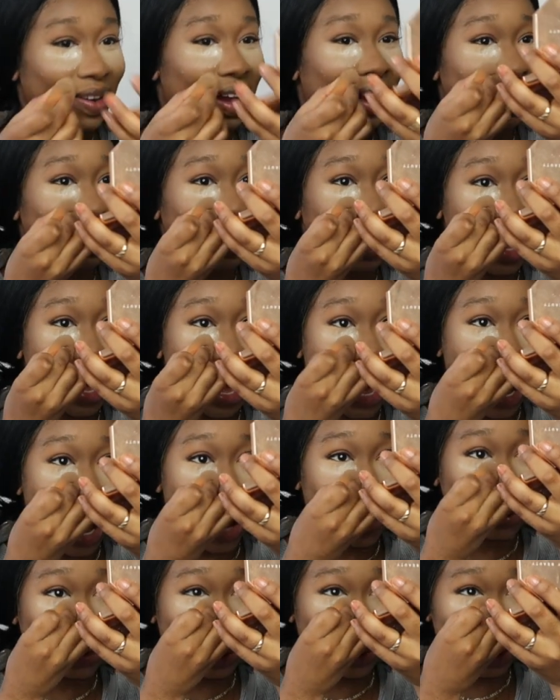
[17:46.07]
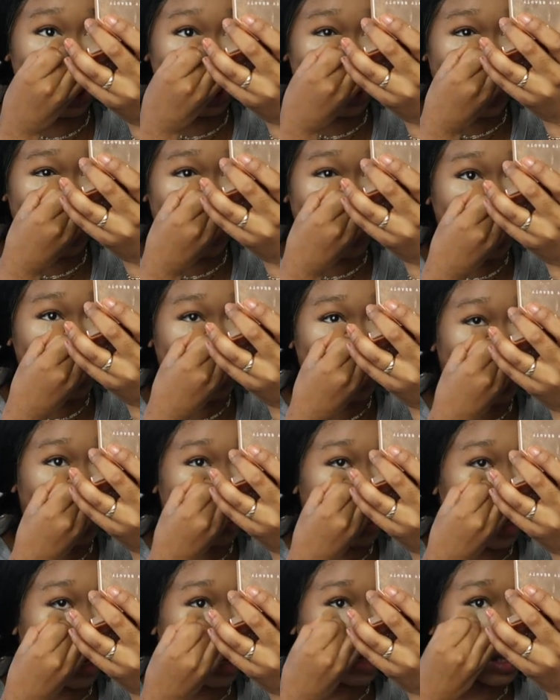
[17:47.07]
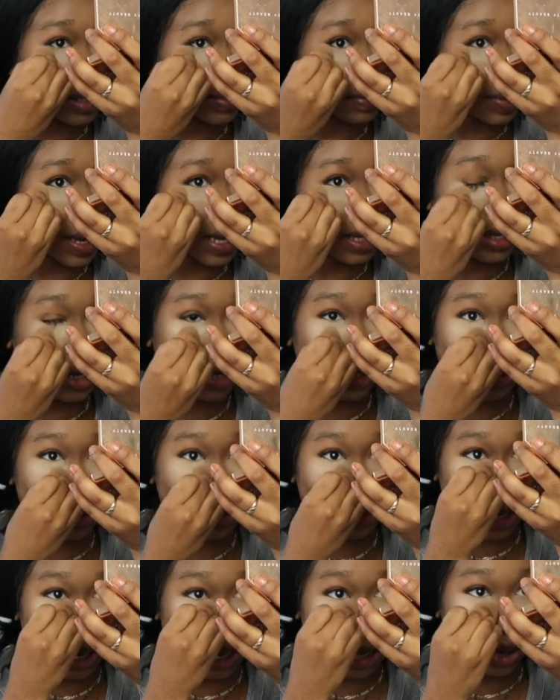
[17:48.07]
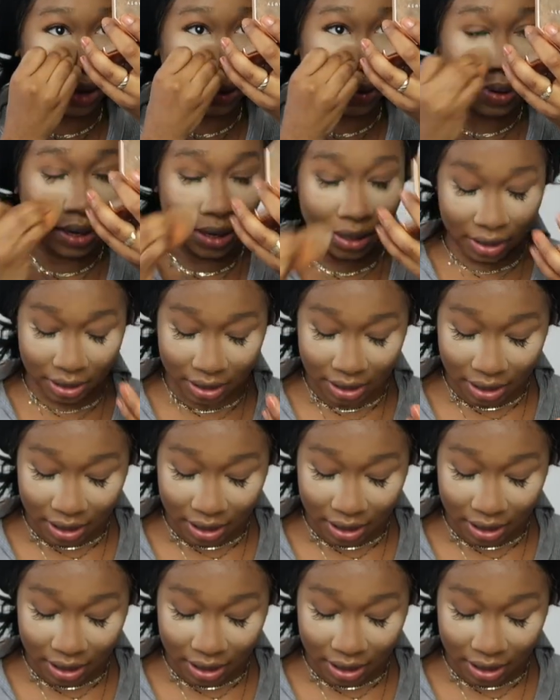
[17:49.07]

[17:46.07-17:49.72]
Like, I was talking to my friend and we were like basically saying, oh, like